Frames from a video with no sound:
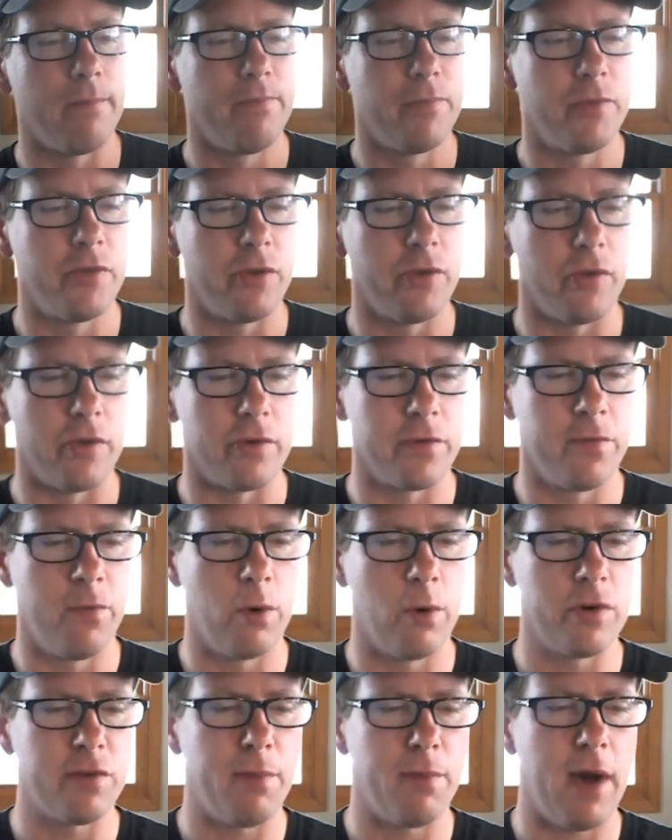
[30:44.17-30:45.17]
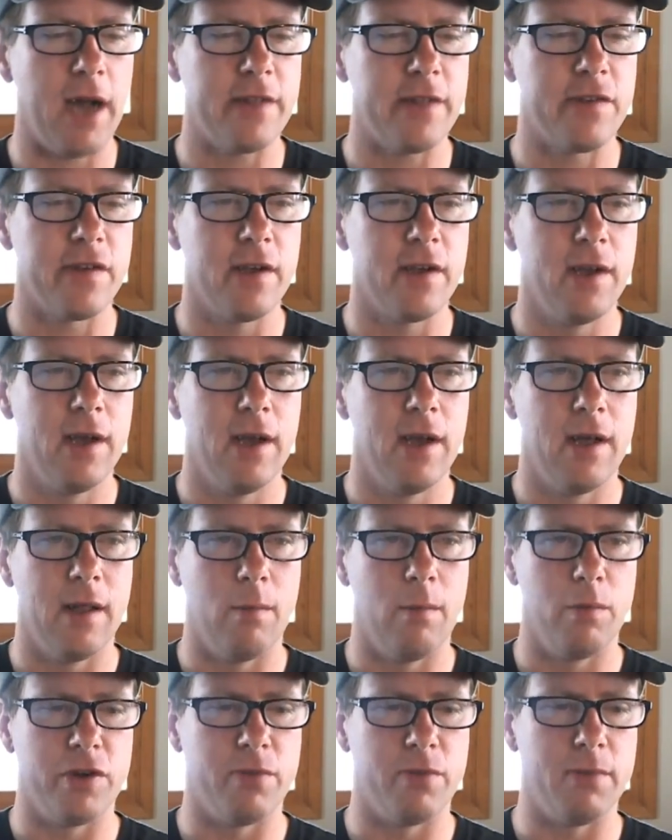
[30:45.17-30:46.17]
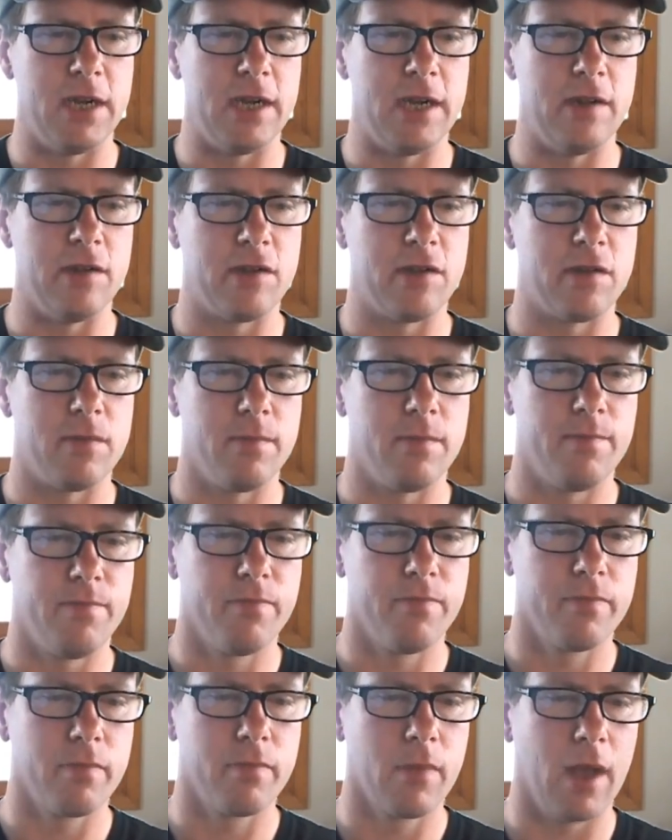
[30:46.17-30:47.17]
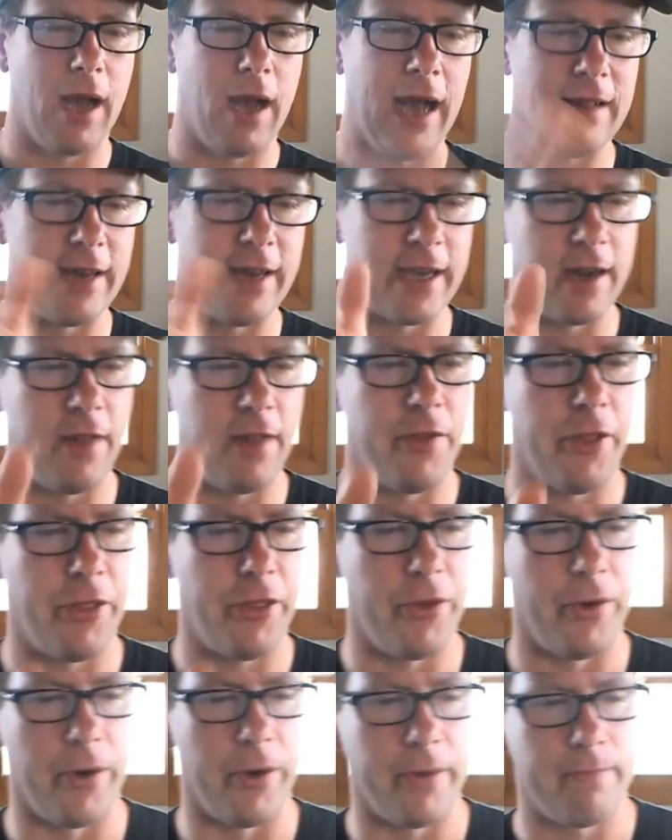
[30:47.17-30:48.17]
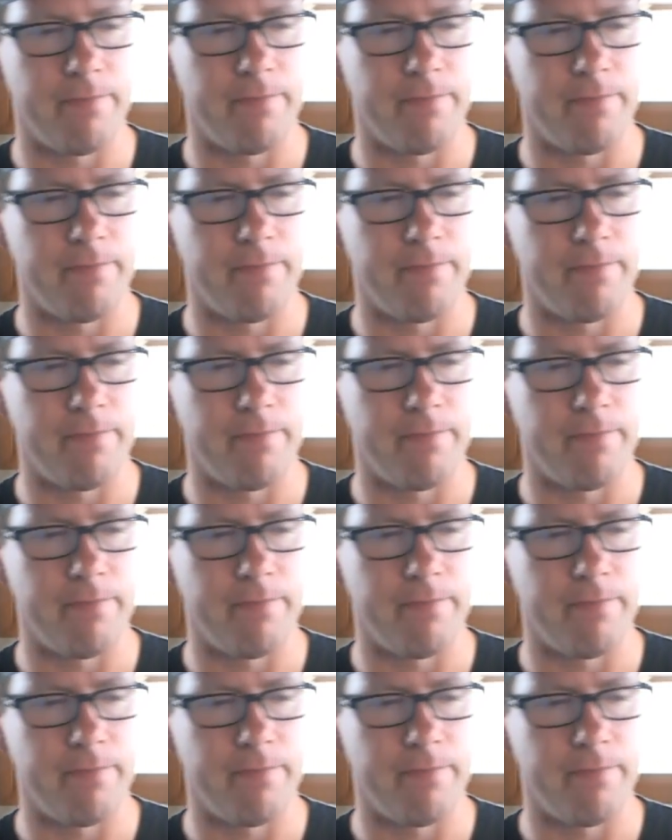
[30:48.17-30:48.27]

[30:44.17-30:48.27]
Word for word: So there's four spots, which means I like it on the third.